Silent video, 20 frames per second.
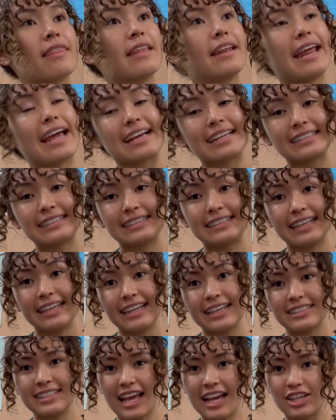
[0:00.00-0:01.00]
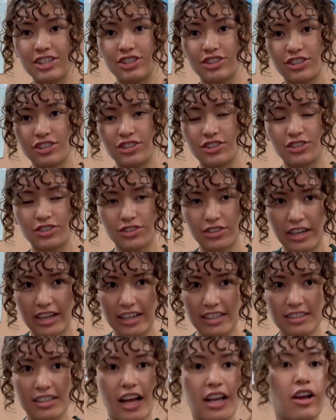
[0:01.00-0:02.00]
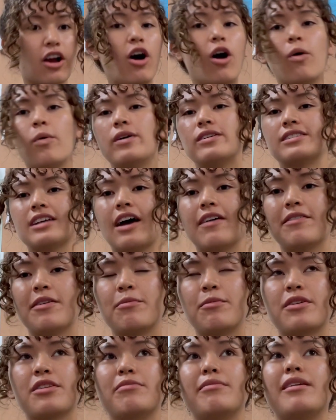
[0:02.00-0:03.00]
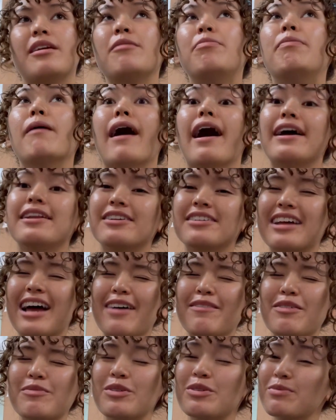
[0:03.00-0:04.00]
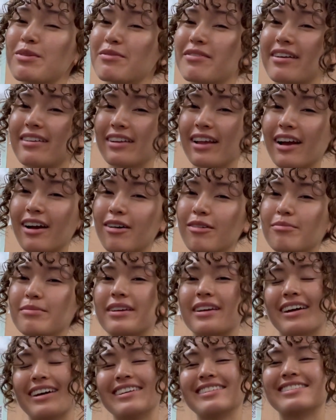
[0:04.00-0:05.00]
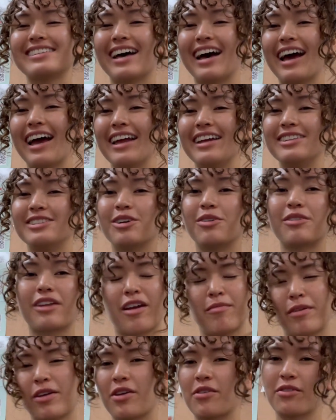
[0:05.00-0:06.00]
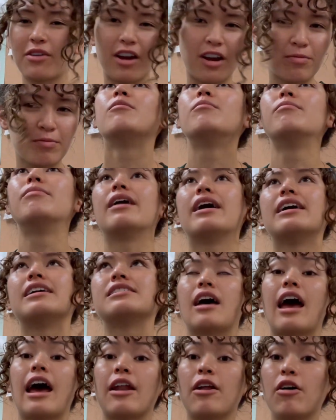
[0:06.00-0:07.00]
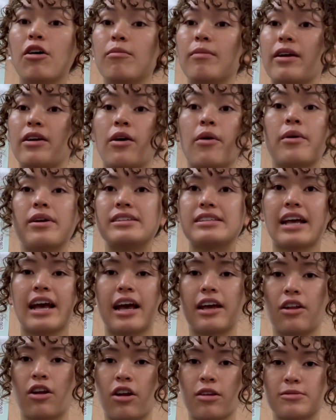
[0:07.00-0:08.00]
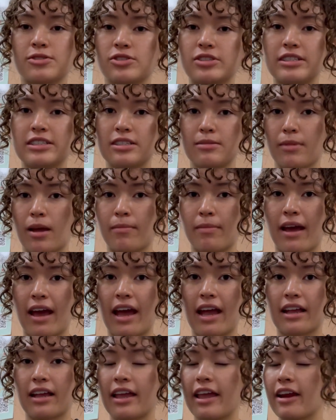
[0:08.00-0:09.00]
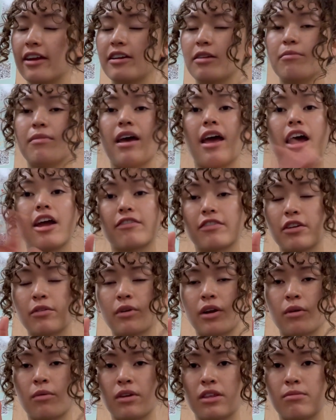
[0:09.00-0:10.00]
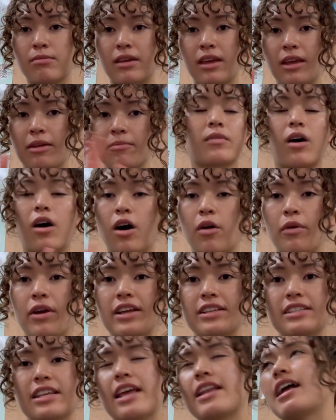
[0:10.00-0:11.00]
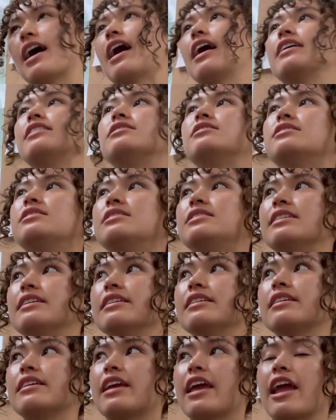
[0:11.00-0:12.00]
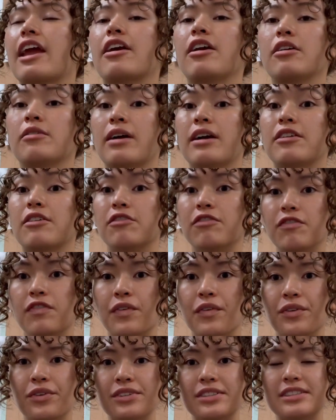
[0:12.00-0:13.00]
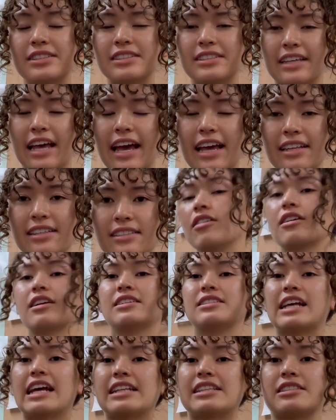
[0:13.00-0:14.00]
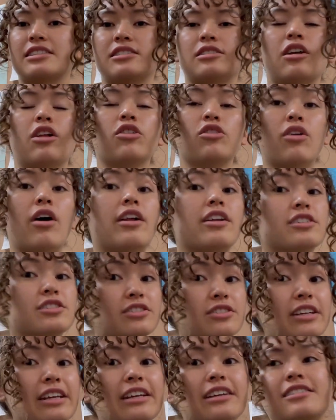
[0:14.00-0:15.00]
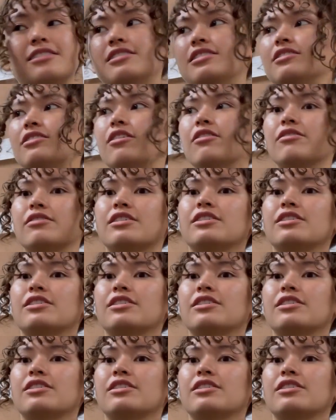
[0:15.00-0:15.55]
Next thing is extra strings. I always have them with me, but I don't have them with me right now because I don't have my own harp. But at home, I always had harp strings in my bag, carried them everywhere with me, always. And I didn't carry around a full set because that's a lot of strings. You know,